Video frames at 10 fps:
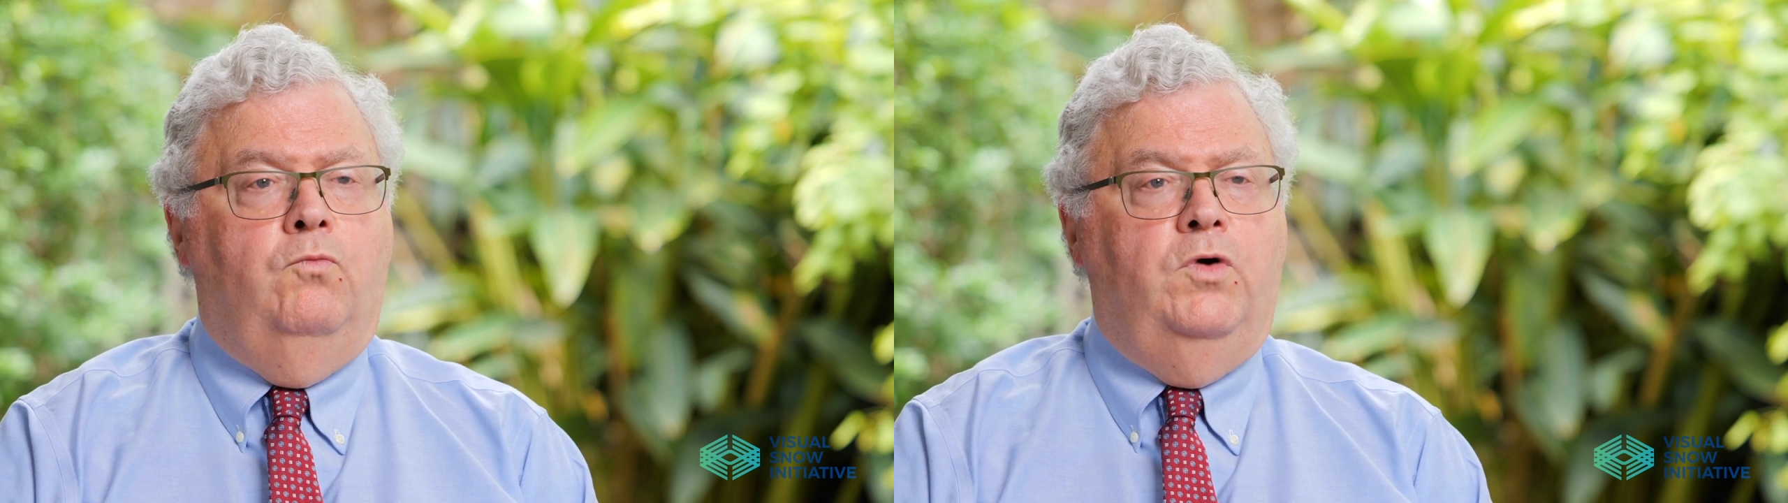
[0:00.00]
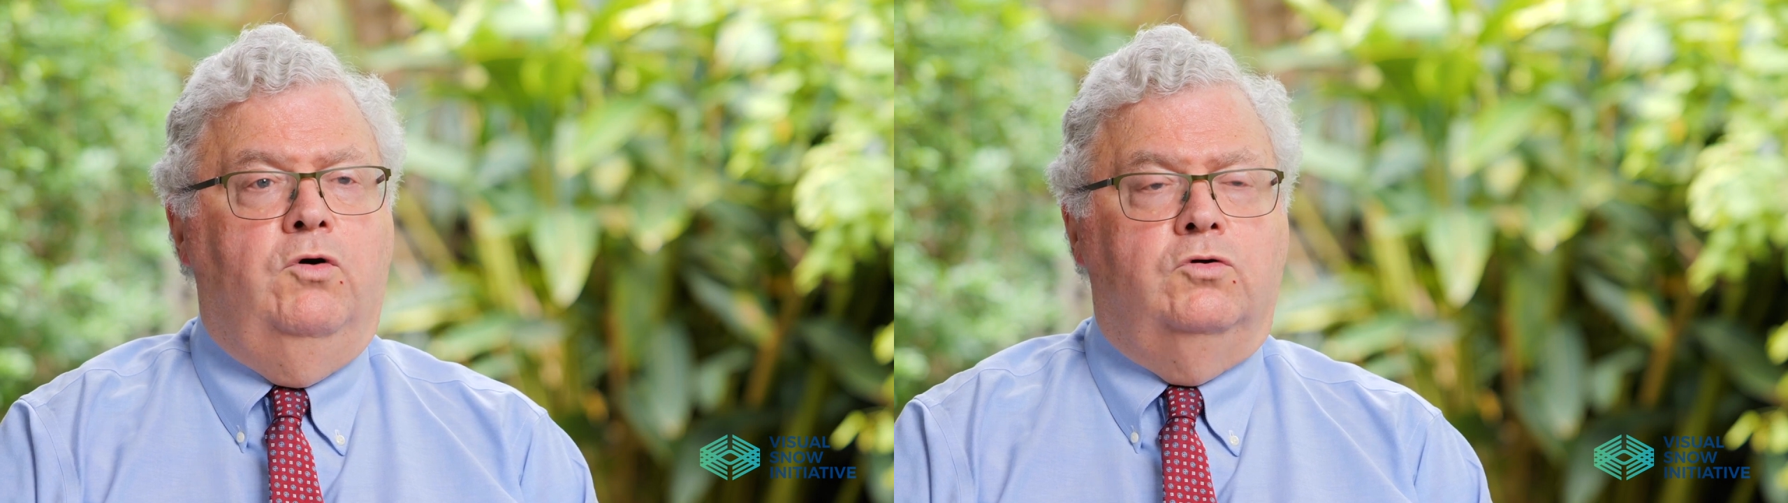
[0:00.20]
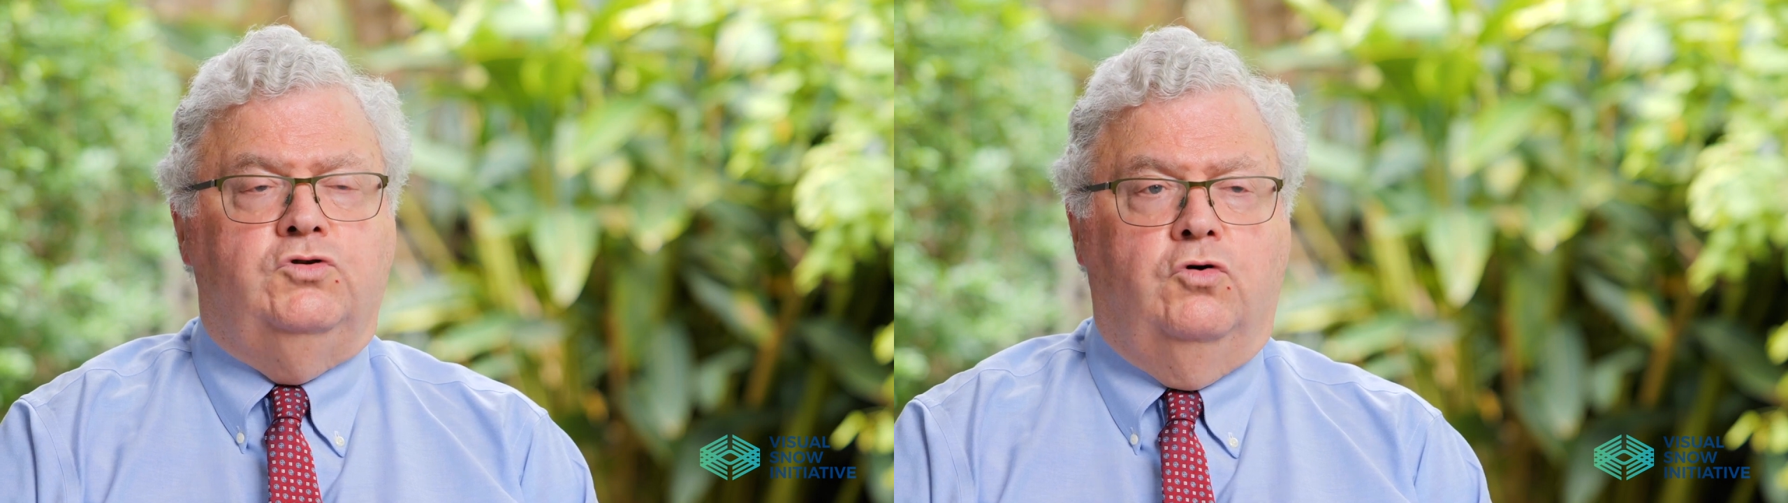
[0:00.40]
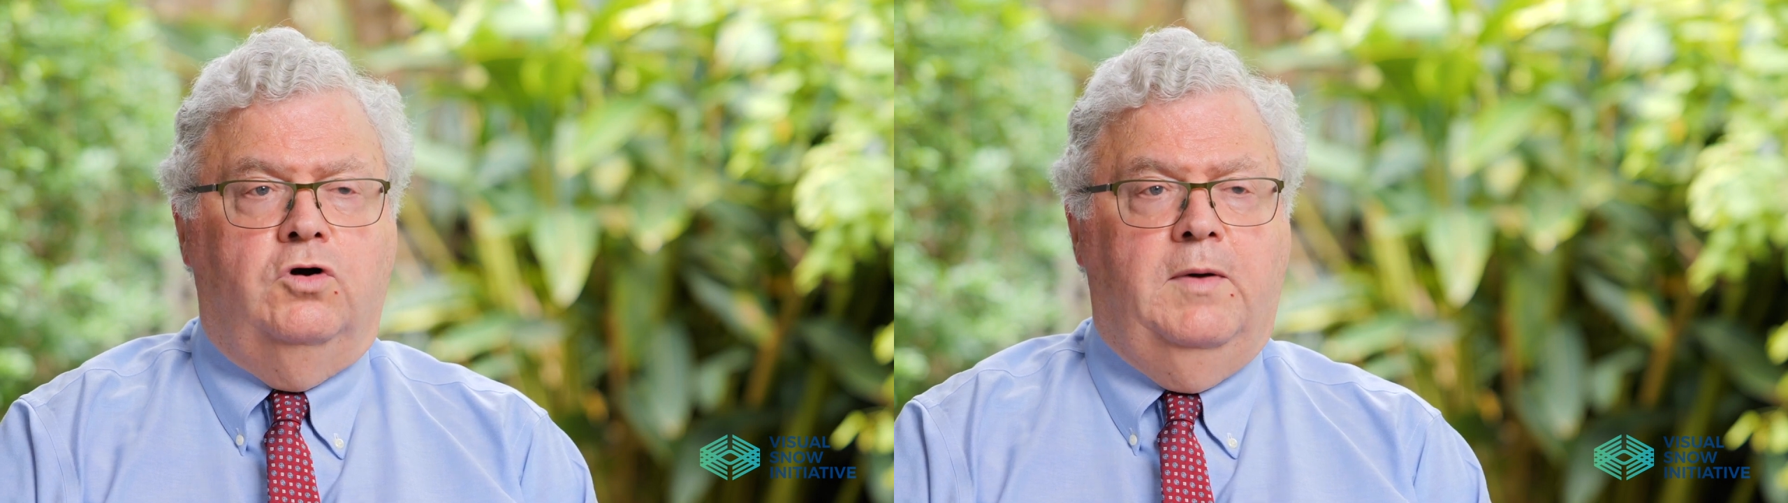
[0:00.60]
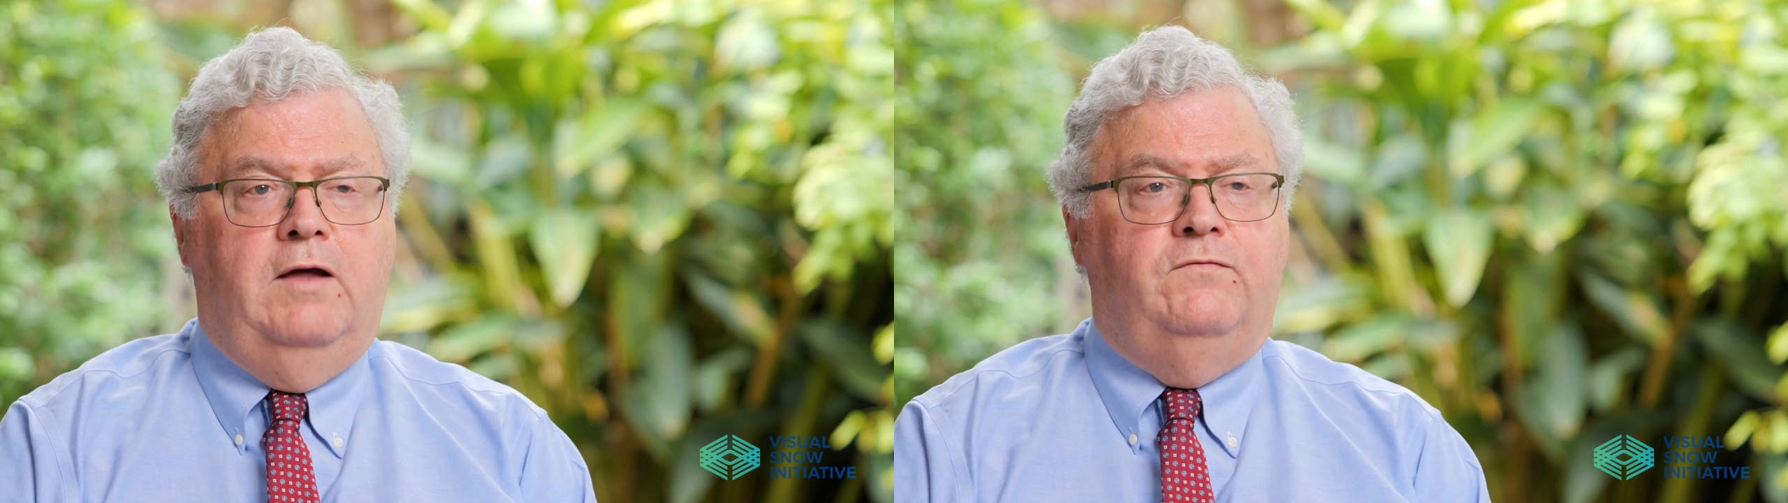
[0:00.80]
We all
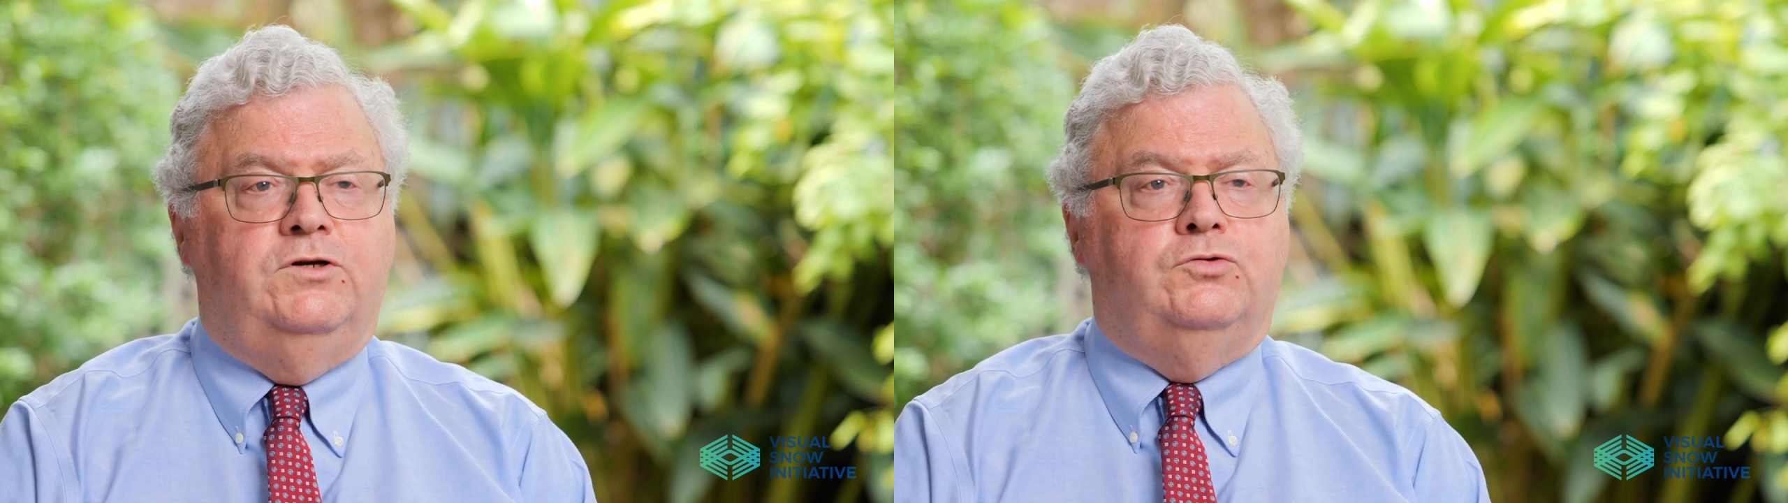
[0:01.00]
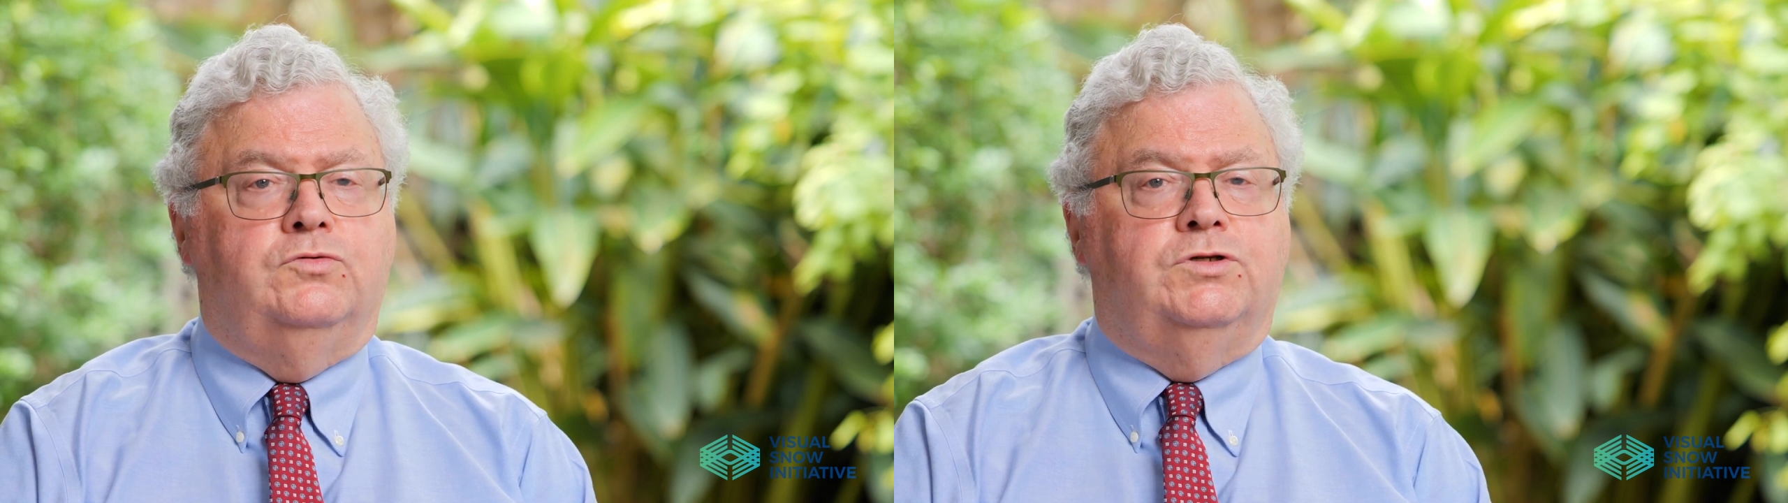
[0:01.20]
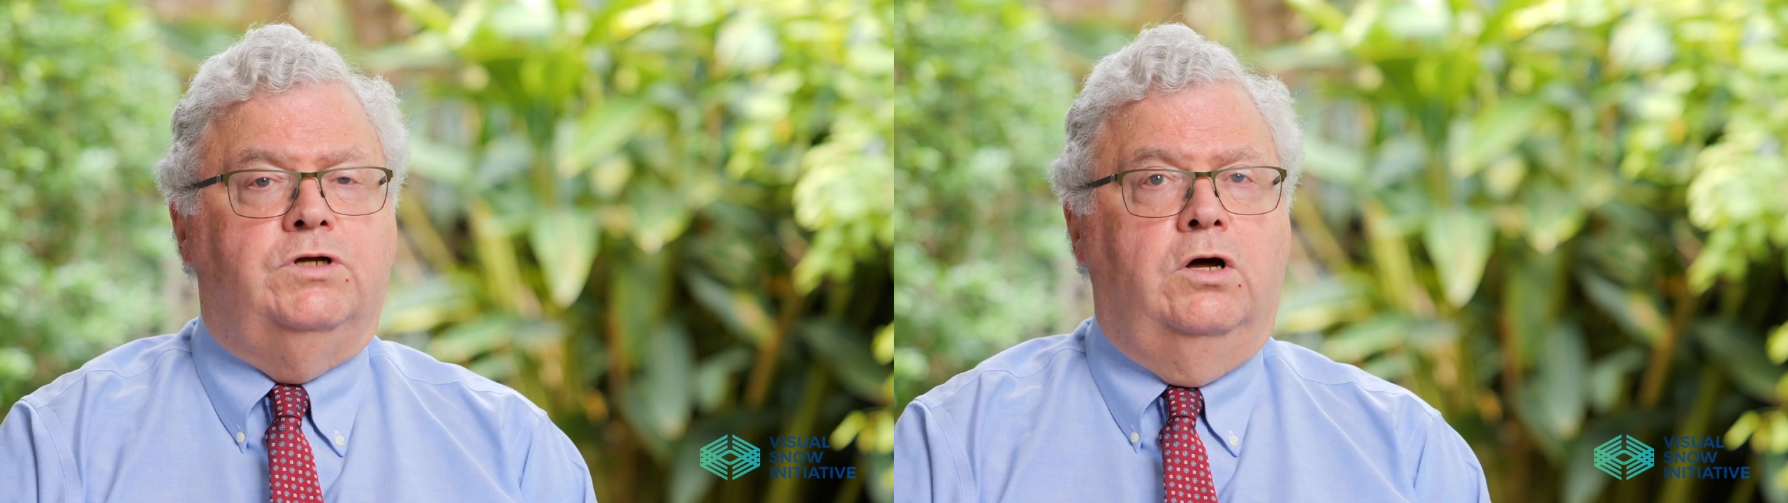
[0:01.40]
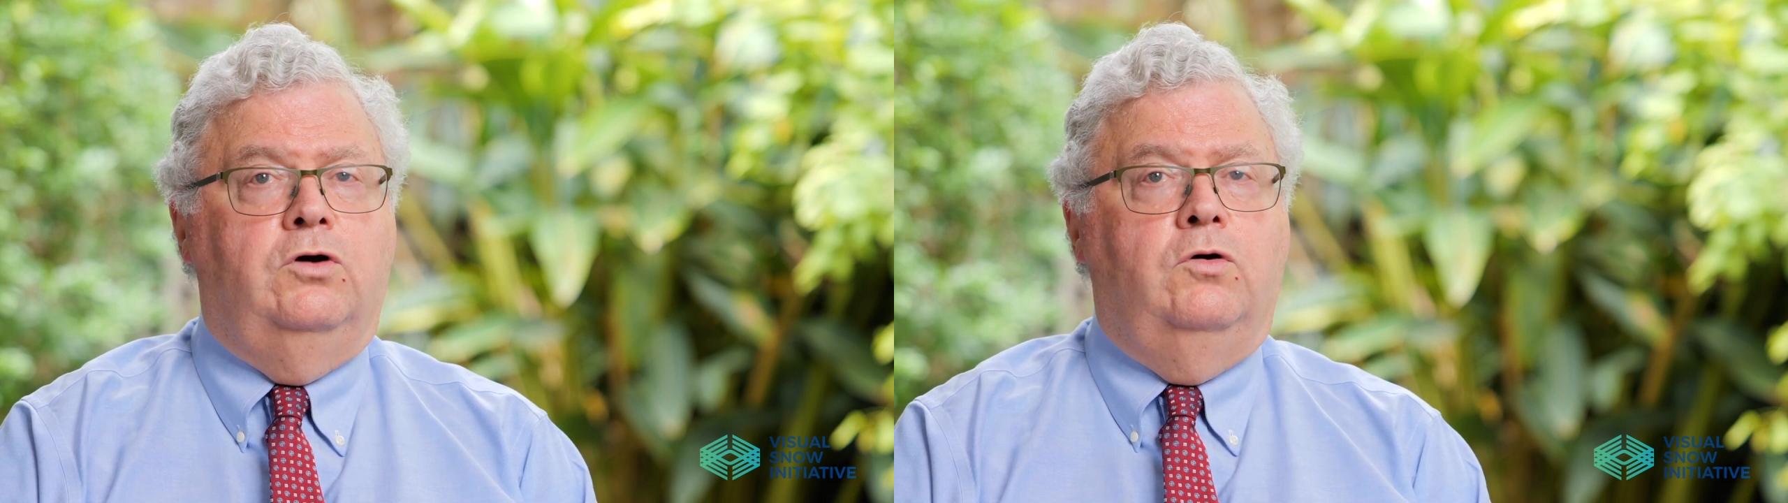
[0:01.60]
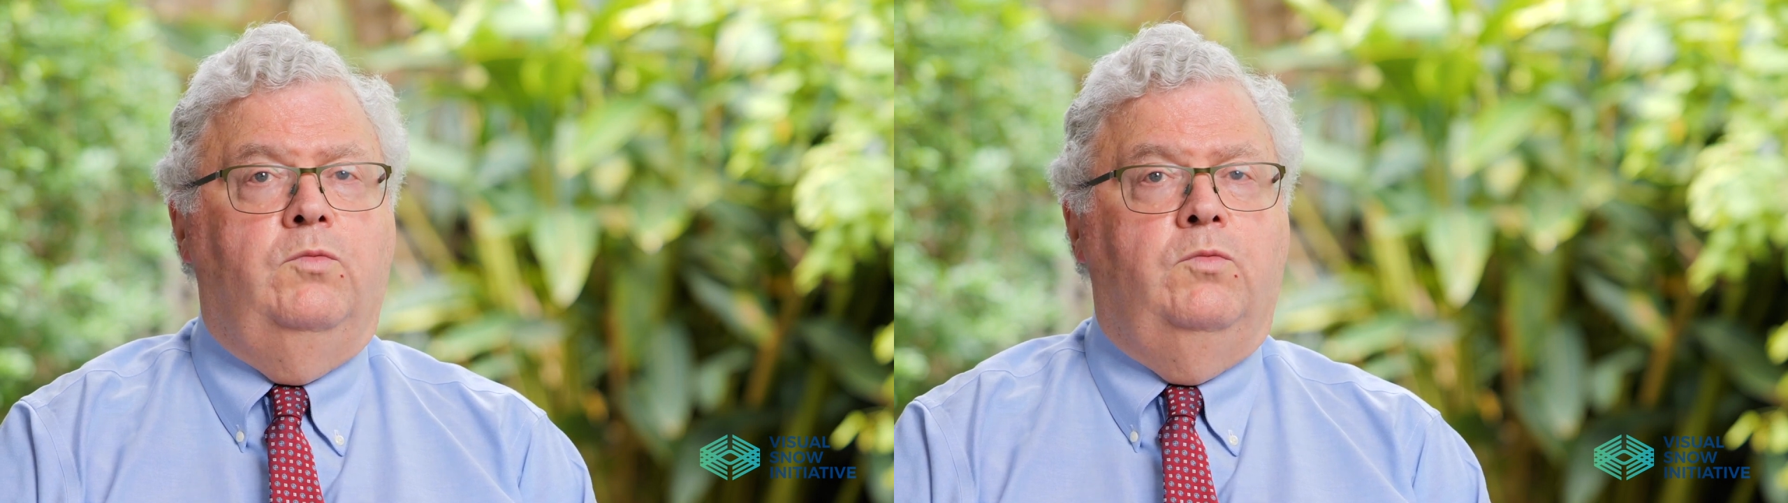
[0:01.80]
talk about visual snow,